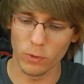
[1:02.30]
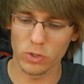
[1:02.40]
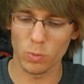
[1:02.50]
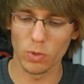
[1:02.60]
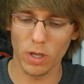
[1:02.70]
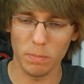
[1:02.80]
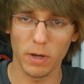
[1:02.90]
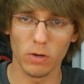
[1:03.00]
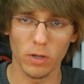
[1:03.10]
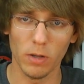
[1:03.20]
First word on
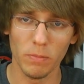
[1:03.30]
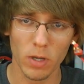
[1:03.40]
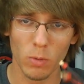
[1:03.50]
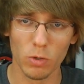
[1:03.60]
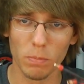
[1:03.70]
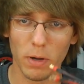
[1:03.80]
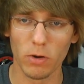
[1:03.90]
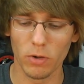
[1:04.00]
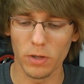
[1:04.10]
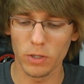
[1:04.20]
parallel. When you're
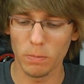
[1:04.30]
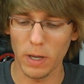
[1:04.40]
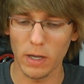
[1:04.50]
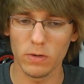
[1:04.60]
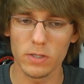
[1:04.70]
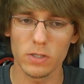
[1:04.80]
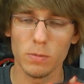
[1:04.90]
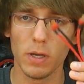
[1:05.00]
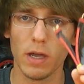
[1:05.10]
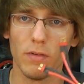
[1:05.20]
paralleling your batteries, you
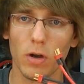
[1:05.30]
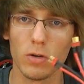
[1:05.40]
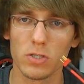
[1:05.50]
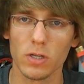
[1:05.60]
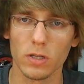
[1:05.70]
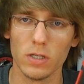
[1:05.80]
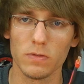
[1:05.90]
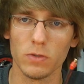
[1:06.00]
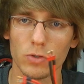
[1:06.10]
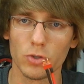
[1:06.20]
may have a harness like this
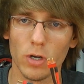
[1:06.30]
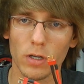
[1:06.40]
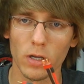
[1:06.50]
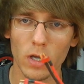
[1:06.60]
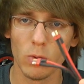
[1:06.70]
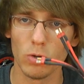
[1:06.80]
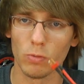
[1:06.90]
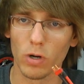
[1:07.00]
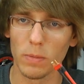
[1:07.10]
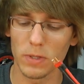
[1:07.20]
for your truck where you
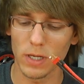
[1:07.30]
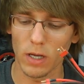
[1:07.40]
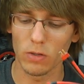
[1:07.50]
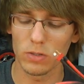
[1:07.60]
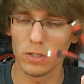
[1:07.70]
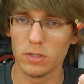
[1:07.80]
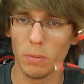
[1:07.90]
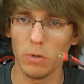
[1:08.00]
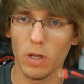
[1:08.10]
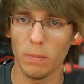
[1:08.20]
run them together to
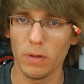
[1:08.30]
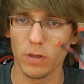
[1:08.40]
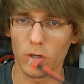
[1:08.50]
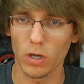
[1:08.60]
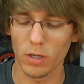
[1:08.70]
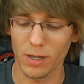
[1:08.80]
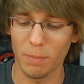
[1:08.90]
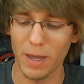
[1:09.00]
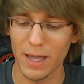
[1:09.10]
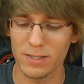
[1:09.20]
double up the
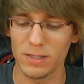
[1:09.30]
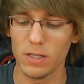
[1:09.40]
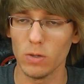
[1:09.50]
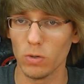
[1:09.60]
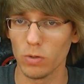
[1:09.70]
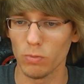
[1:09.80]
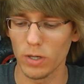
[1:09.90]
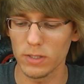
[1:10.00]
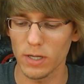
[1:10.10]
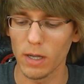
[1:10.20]
capacity or your
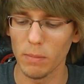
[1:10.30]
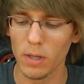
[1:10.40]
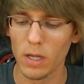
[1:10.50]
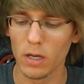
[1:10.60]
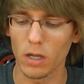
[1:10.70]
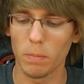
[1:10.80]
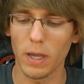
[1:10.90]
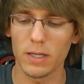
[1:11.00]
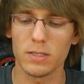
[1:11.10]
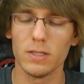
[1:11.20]
runtime. Now
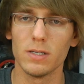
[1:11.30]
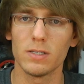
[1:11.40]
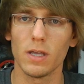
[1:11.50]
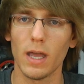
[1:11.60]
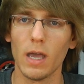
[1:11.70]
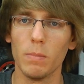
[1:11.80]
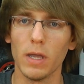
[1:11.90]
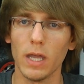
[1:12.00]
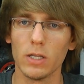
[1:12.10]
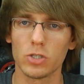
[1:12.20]
capacity is the
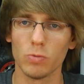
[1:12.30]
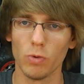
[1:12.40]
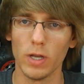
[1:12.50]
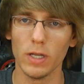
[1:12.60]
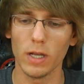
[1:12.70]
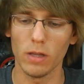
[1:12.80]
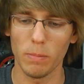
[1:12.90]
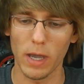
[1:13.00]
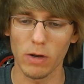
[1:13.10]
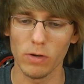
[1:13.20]
MAH rating on the
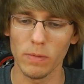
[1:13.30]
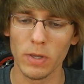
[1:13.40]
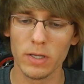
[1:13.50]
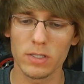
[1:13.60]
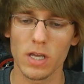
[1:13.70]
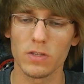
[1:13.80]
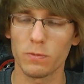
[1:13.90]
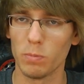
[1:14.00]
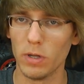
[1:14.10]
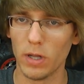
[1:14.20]
battery. It stands
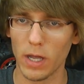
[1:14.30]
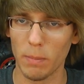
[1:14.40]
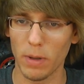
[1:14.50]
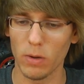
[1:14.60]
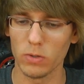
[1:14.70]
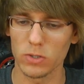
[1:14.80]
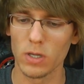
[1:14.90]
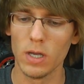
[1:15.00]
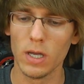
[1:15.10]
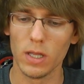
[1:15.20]
for milliamp hours.
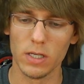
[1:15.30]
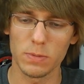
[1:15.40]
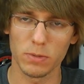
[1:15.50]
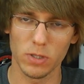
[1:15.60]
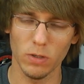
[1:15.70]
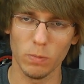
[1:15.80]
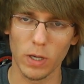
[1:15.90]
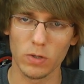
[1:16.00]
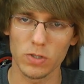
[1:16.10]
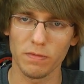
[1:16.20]
These particular
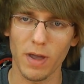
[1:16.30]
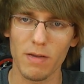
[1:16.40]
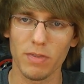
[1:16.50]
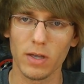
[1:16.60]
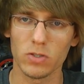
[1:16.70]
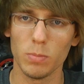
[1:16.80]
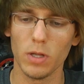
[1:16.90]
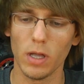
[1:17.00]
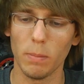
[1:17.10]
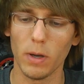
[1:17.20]
batteries are 5,000
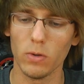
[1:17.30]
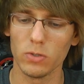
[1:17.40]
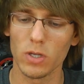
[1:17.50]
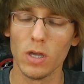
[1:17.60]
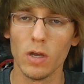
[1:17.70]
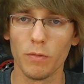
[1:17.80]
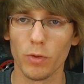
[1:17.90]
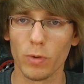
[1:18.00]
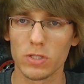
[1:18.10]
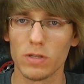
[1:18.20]
milliamp hours. For
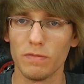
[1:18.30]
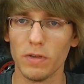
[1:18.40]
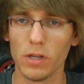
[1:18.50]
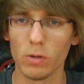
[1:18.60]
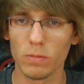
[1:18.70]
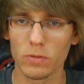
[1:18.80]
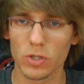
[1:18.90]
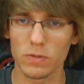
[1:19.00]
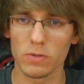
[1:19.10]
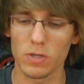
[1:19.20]
the rest of the video,
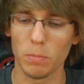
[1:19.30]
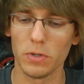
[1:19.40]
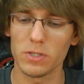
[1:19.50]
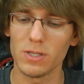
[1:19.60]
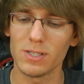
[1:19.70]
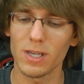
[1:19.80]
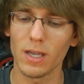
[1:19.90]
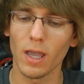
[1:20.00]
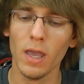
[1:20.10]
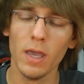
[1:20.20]
just for simplicity's
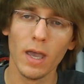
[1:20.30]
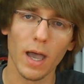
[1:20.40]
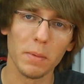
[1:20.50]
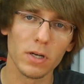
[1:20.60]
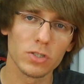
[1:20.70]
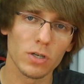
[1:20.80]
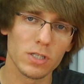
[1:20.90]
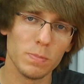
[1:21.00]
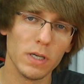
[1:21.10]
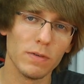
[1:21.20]
sake, I'm going to
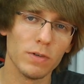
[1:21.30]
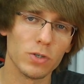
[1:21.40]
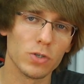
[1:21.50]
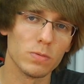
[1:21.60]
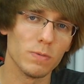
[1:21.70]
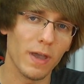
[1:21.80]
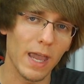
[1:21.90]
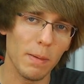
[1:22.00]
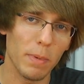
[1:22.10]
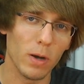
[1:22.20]
speak of it in terms of
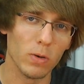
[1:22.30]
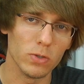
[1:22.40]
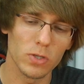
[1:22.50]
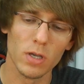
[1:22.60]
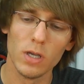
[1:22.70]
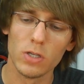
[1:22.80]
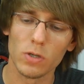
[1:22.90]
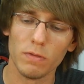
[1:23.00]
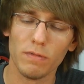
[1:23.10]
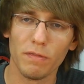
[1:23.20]
amp hours. So
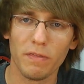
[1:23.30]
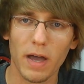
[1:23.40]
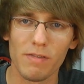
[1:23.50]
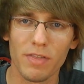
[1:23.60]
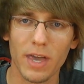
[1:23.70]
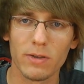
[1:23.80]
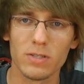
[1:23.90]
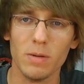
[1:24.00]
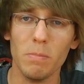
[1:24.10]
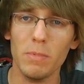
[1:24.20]
if you have a
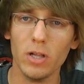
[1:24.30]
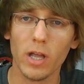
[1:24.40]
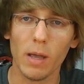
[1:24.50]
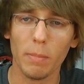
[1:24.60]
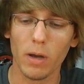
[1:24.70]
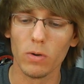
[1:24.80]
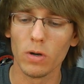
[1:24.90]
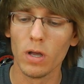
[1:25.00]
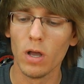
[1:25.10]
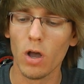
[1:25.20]
5,000 milliamp
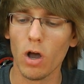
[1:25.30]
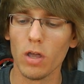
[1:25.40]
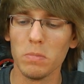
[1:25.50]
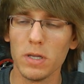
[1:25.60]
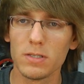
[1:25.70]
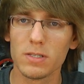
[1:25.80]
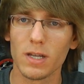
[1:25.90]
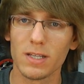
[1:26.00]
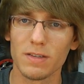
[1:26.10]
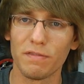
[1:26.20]
hour, all that means is
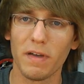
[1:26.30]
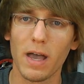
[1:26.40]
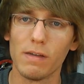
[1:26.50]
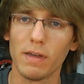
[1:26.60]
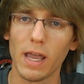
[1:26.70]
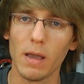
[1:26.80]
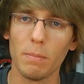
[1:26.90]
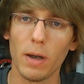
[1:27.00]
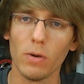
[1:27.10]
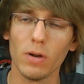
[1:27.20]
that it's a 5
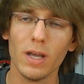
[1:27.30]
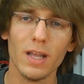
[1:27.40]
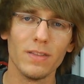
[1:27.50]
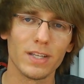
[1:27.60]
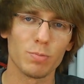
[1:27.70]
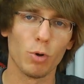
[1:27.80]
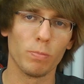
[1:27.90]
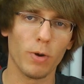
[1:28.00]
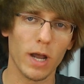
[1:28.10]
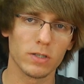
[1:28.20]
amp hour. That's more
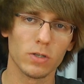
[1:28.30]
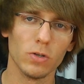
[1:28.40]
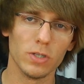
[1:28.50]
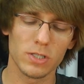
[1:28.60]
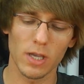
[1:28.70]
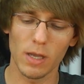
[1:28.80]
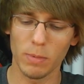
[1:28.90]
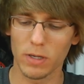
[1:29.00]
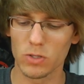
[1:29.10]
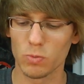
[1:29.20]
practical to say
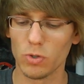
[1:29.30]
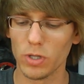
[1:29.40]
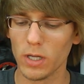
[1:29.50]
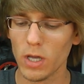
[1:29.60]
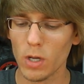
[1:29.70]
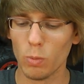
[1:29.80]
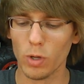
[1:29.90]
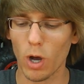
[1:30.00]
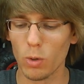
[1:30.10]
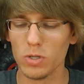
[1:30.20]
because really we
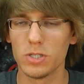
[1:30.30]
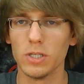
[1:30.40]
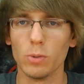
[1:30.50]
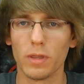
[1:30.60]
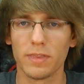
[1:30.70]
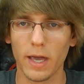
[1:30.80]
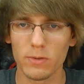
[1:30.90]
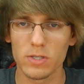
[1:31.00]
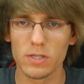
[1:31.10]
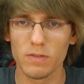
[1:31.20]
always deal with
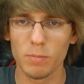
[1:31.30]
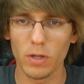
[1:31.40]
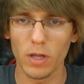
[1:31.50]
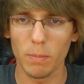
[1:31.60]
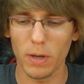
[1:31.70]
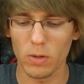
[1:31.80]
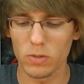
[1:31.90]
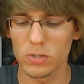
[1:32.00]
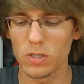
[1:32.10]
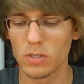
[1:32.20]
thousands of milliamp
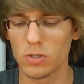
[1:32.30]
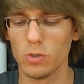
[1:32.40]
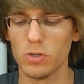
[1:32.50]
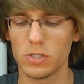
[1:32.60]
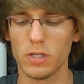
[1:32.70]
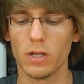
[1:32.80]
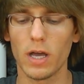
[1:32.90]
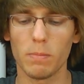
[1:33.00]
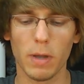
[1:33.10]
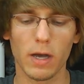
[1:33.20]
hours, so you'll see a
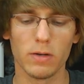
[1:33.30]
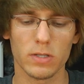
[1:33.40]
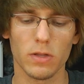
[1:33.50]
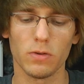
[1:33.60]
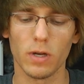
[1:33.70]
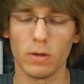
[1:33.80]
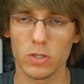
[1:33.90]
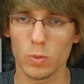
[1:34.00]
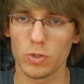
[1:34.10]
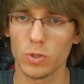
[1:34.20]
lot of batteries out there now are
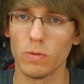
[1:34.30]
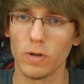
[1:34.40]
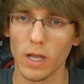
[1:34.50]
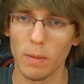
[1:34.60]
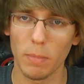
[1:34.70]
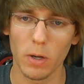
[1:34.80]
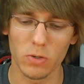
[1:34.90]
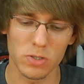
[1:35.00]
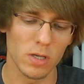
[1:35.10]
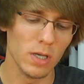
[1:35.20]
switching over to amp
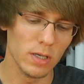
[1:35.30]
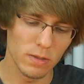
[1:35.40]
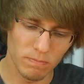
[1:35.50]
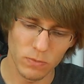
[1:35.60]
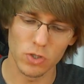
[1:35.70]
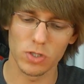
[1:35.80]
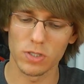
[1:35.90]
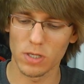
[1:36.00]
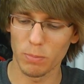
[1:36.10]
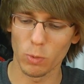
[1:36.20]
hours. Just a
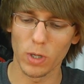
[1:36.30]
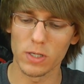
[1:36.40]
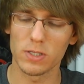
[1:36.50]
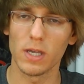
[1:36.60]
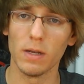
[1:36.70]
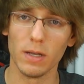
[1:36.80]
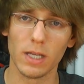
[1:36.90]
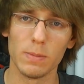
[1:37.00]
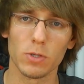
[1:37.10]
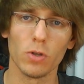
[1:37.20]
simpler way to say it, it
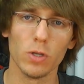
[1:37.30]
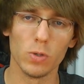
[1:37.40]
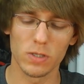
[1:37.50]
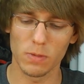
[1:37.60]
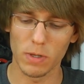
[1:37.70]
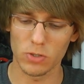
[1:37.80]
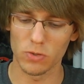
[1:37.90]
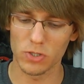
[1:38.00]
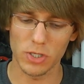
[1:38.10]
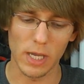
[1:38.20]
keeps all the units of measure
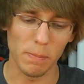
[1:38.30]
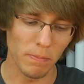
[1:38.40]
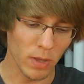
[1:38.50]
the same.